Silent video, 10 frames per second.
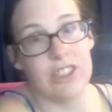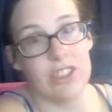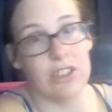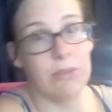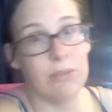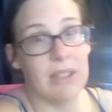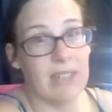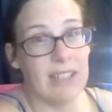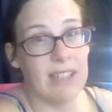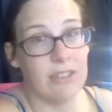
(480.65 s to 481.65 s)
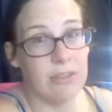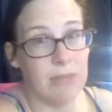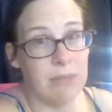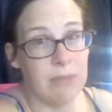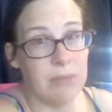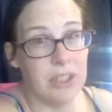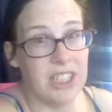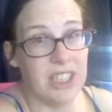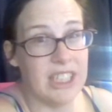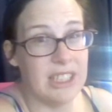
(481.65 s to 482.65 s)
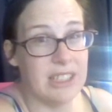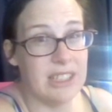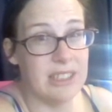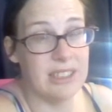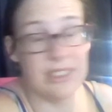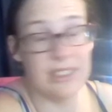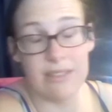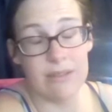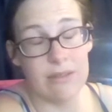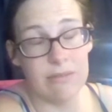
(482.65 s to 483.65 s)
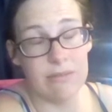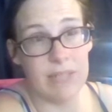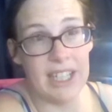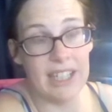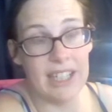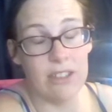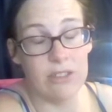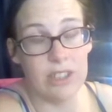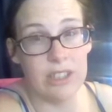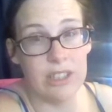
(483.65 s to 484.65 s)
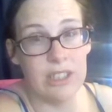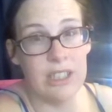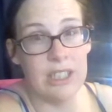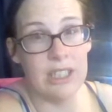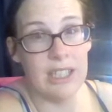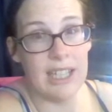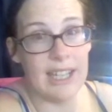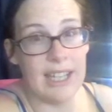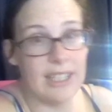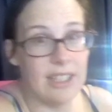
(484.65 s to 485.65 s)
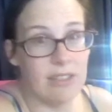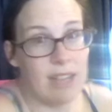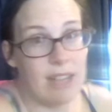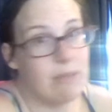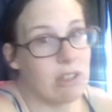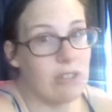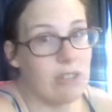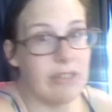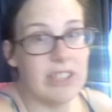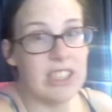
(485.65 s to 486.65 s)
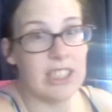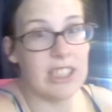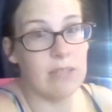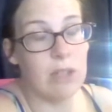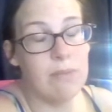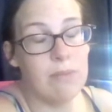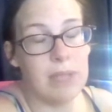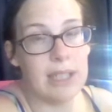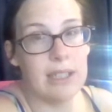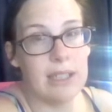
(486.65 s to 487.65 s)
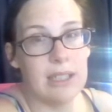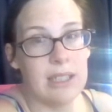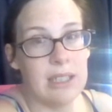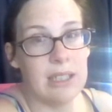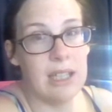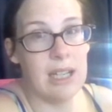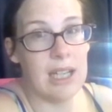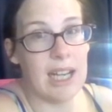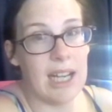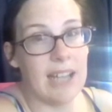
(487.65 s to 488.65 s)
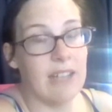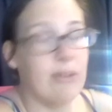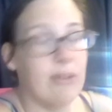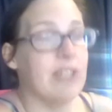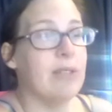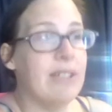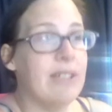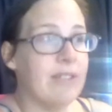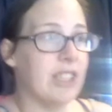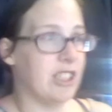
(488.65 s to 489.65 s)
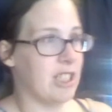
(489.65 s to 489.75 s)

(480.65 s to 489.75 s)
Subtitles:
to still be around when Bernadette is an adult. And at the rate we're overfishing, it won't be. And if we do eat fish,